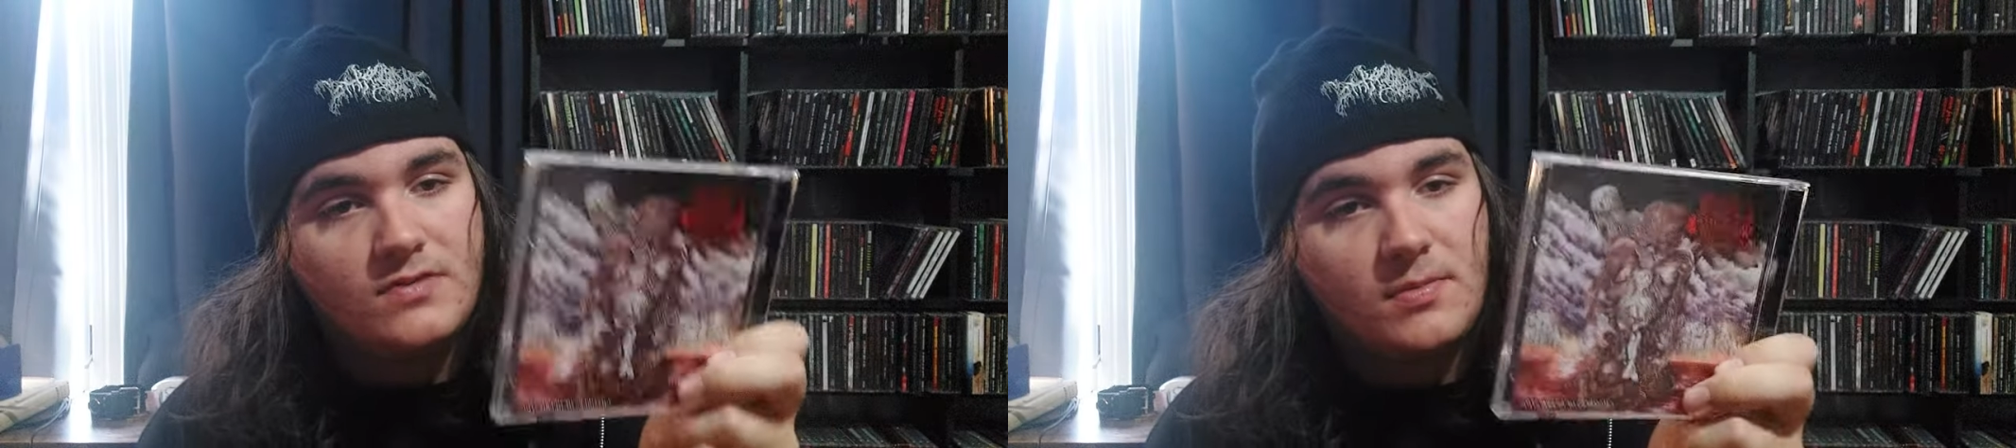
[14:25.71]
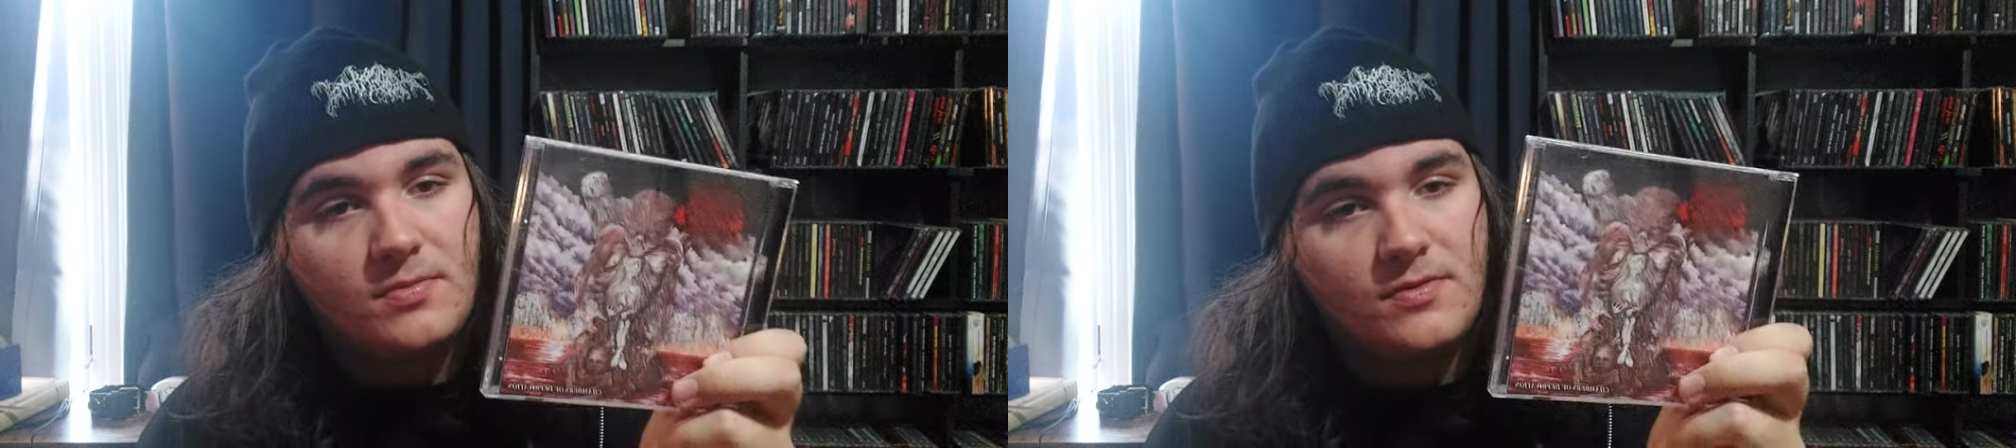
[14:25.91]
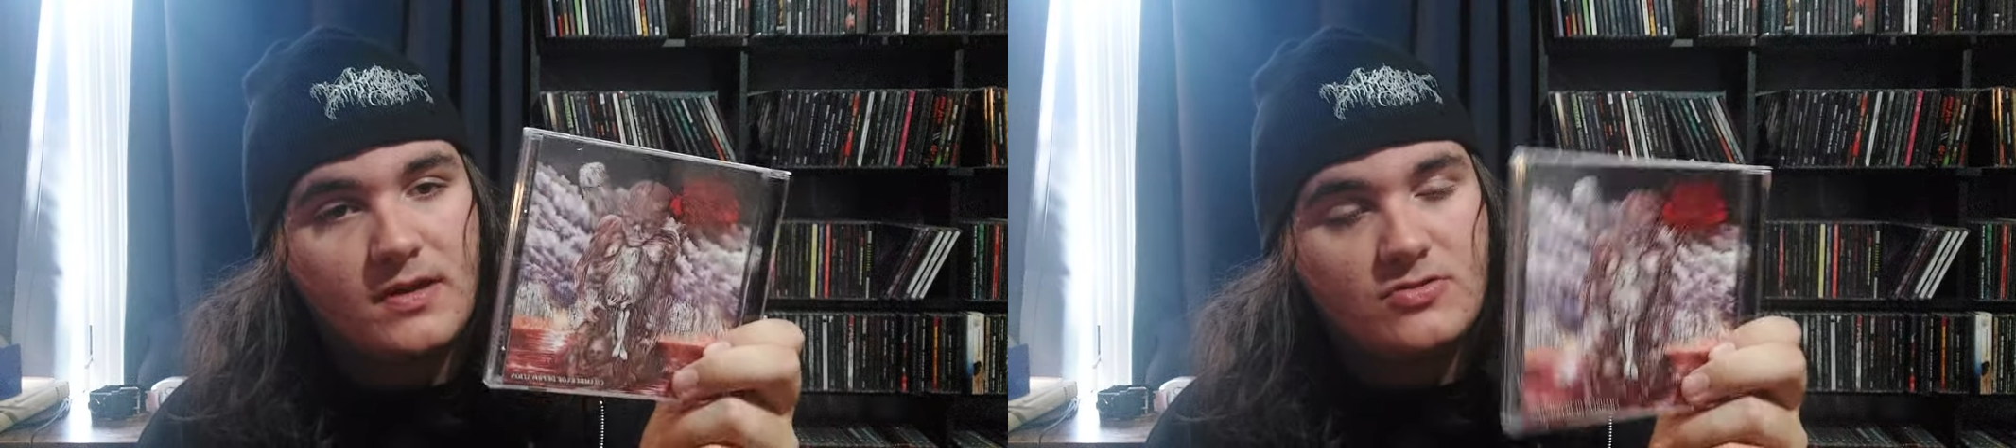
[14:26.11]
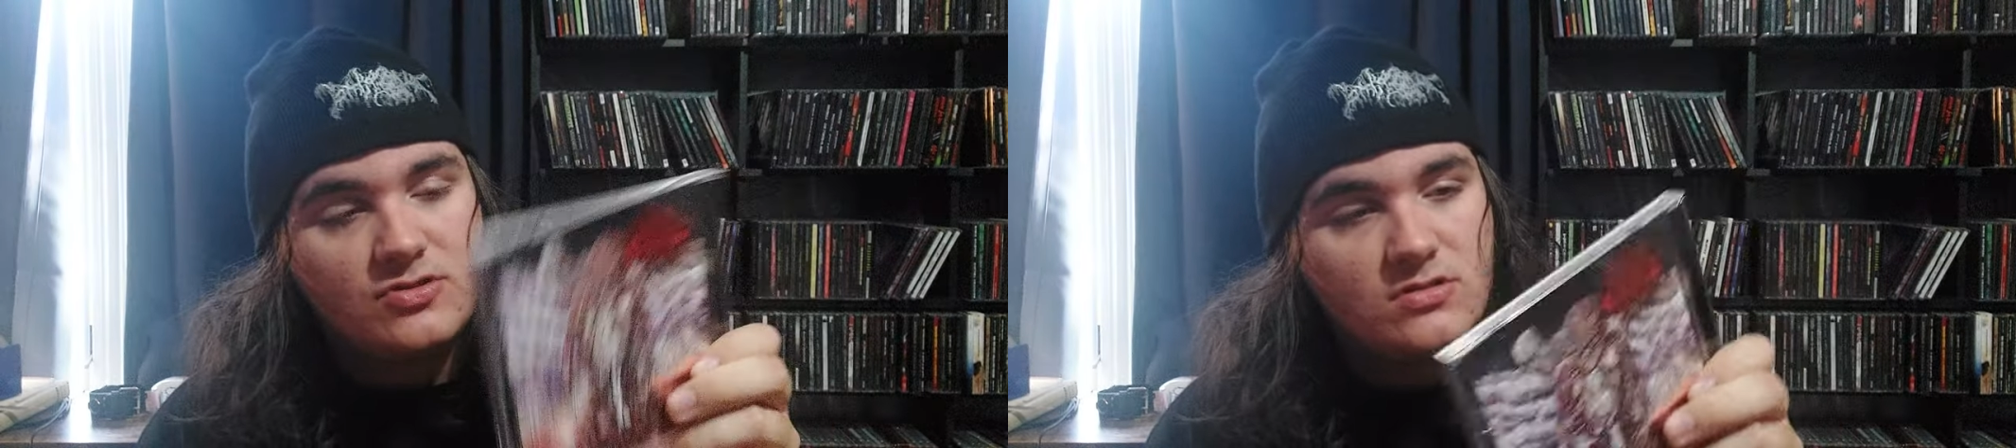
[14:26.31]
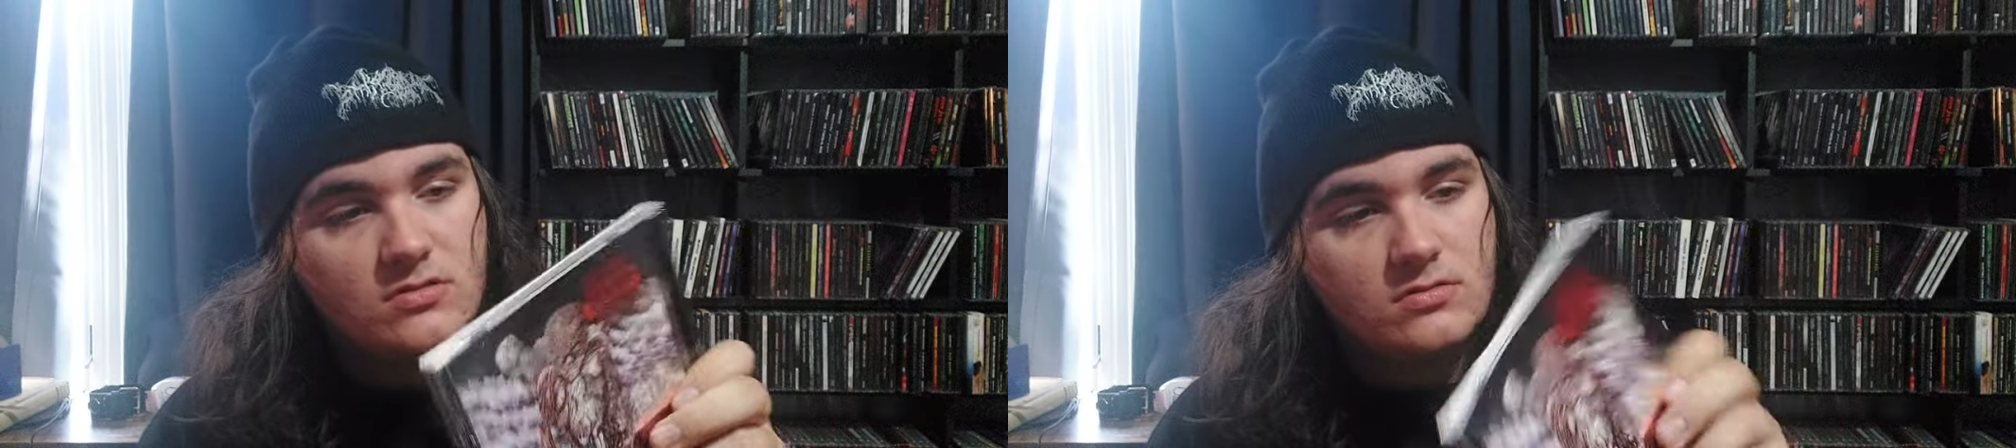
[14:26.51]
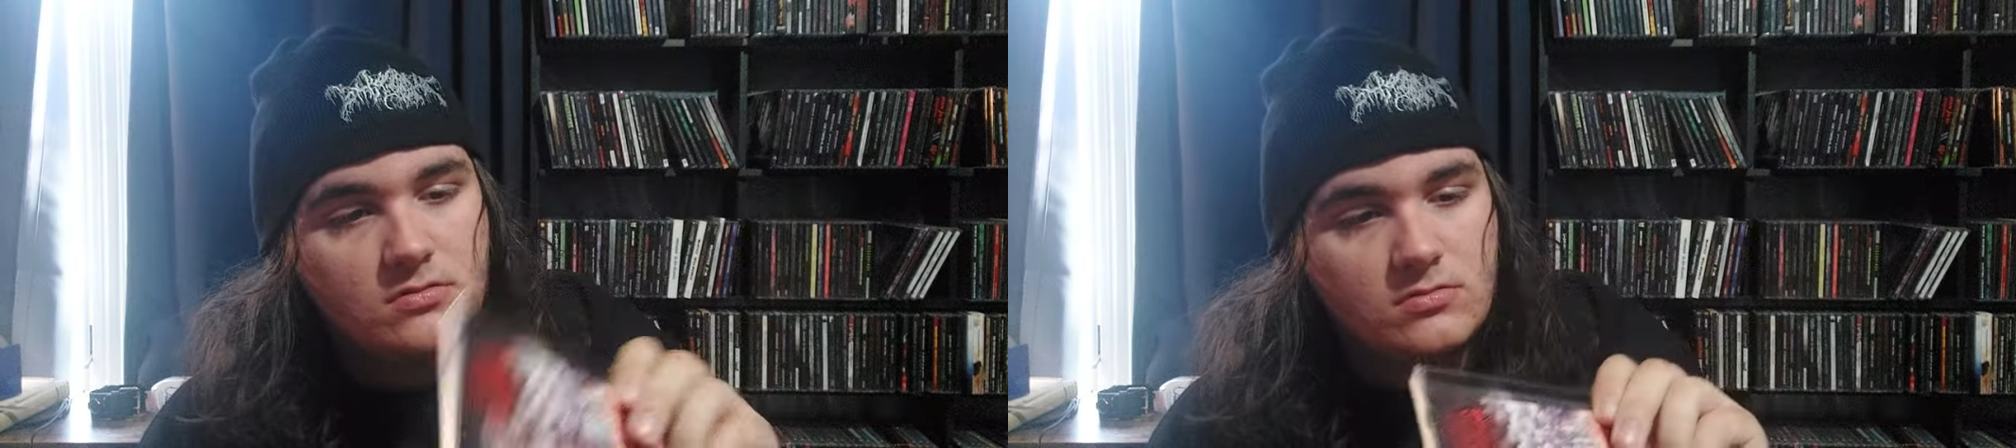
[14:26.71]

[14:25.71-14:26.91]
deprivation.